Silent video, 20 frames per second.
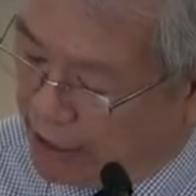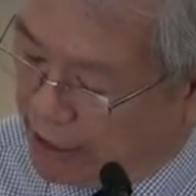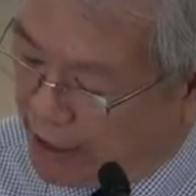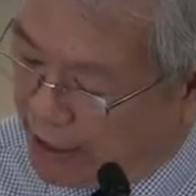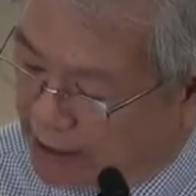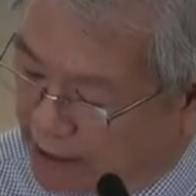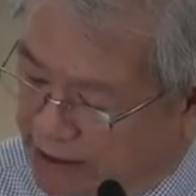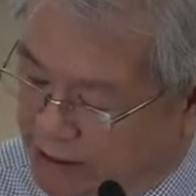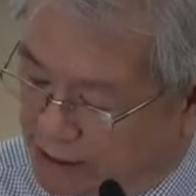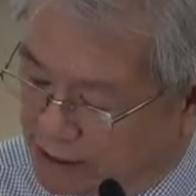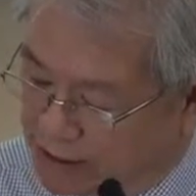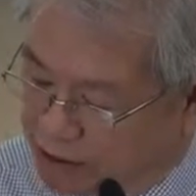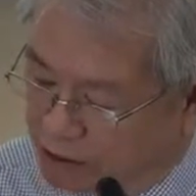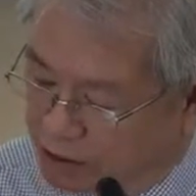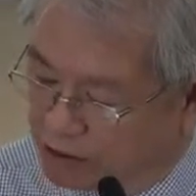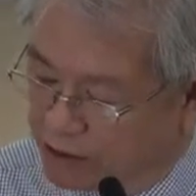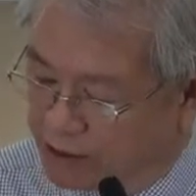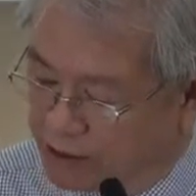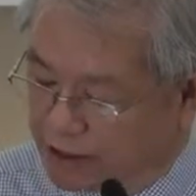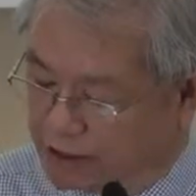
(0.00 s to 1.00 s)
as a
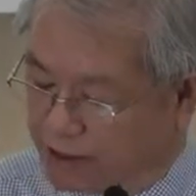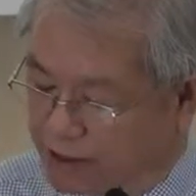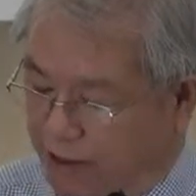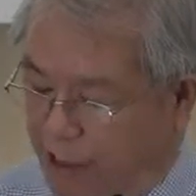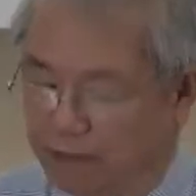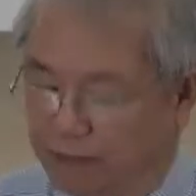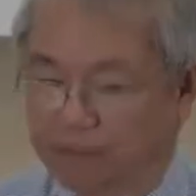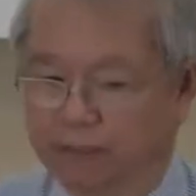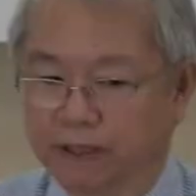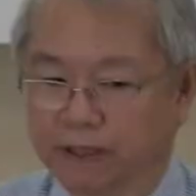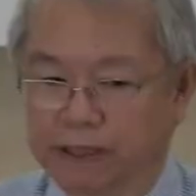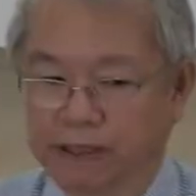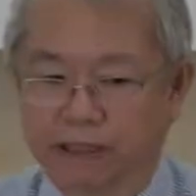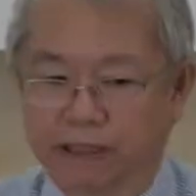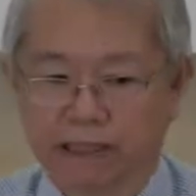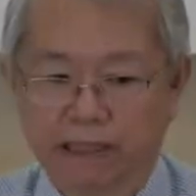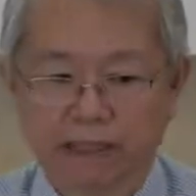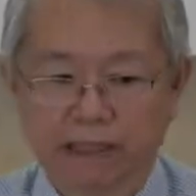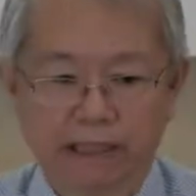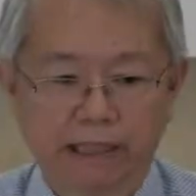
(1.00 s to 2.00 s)
new disciple,
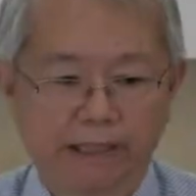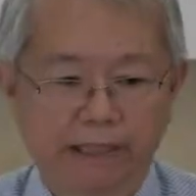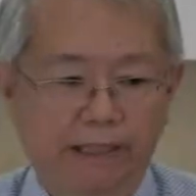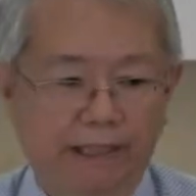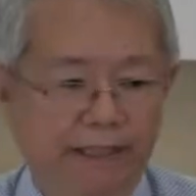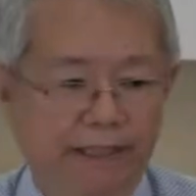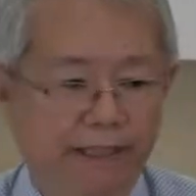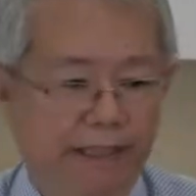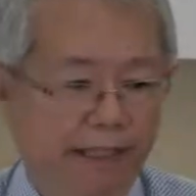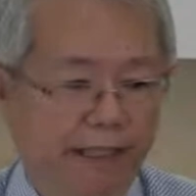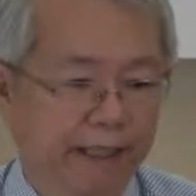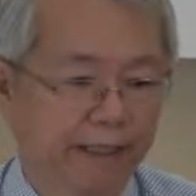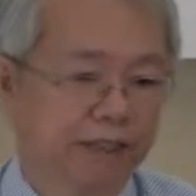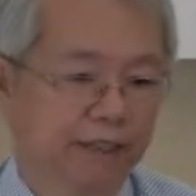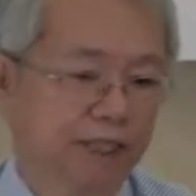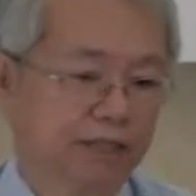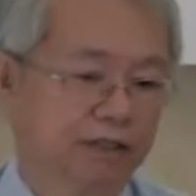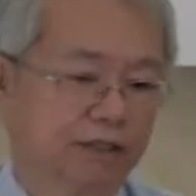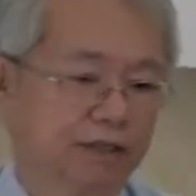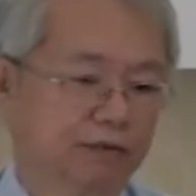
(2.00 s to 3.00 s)
he
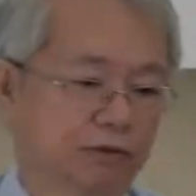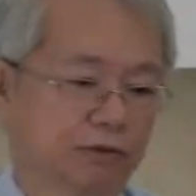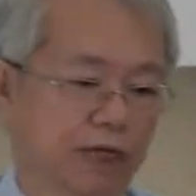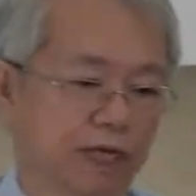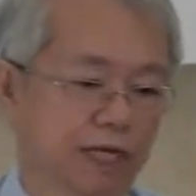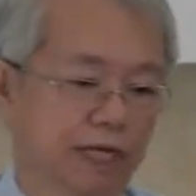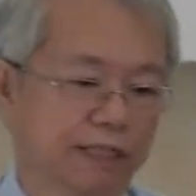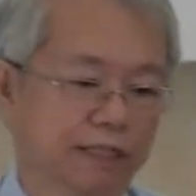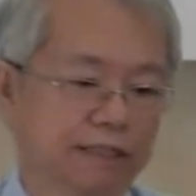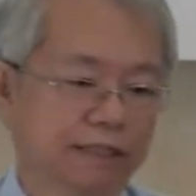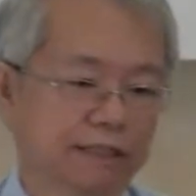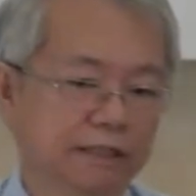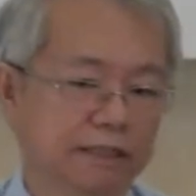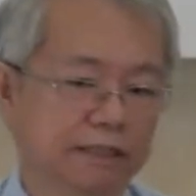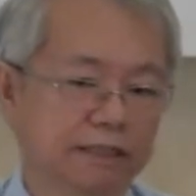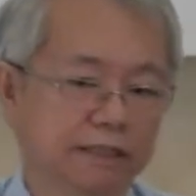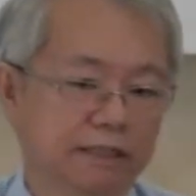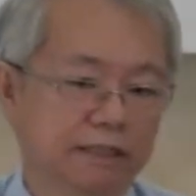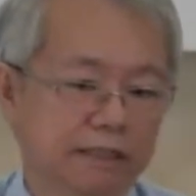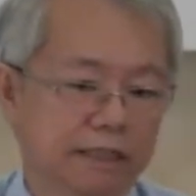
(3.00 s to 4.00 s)
needs to learn
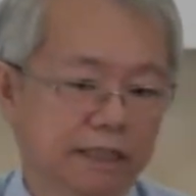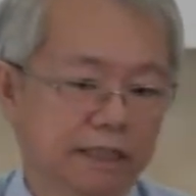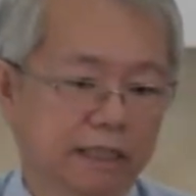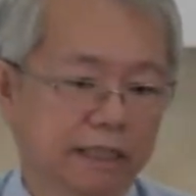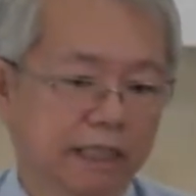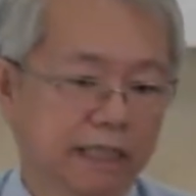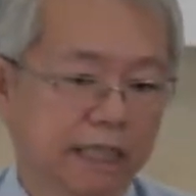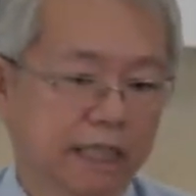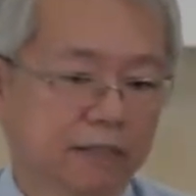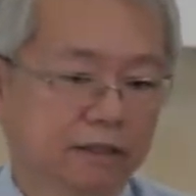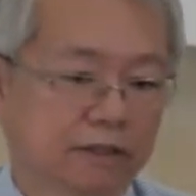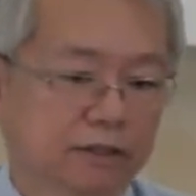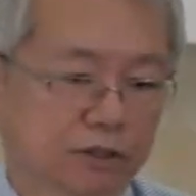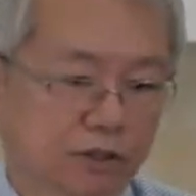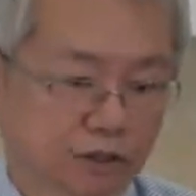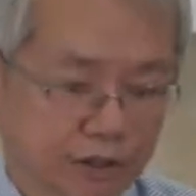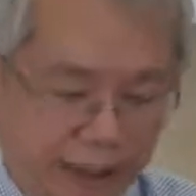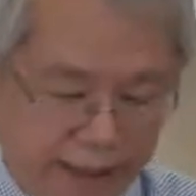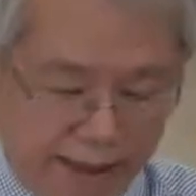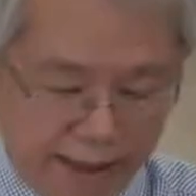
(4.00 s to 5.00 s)

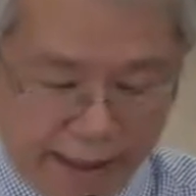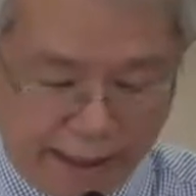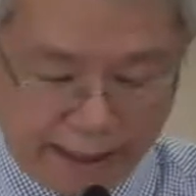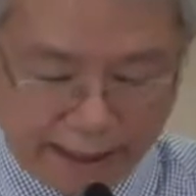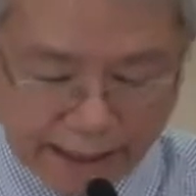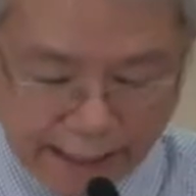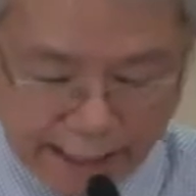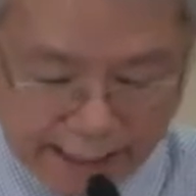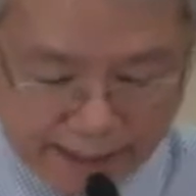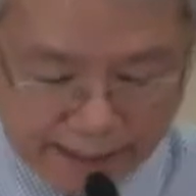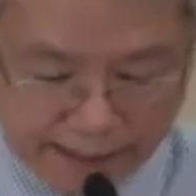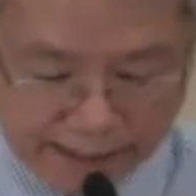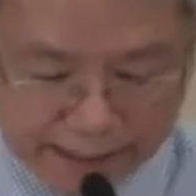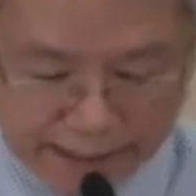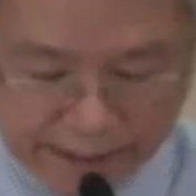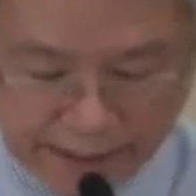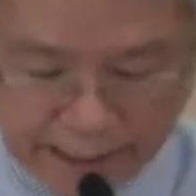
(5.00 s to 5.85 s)
so that he can